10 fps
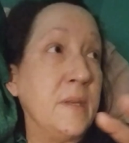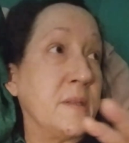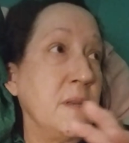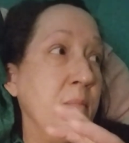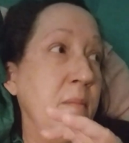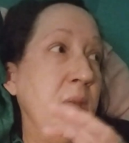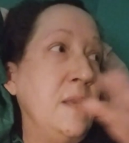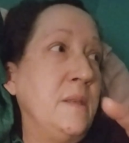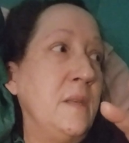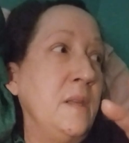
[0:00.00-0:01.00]
is an
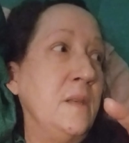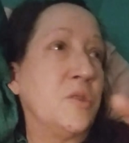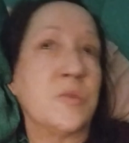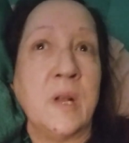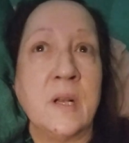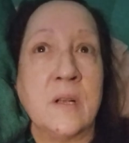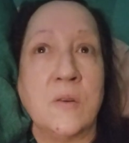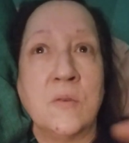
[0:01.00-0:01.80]
amazing drug,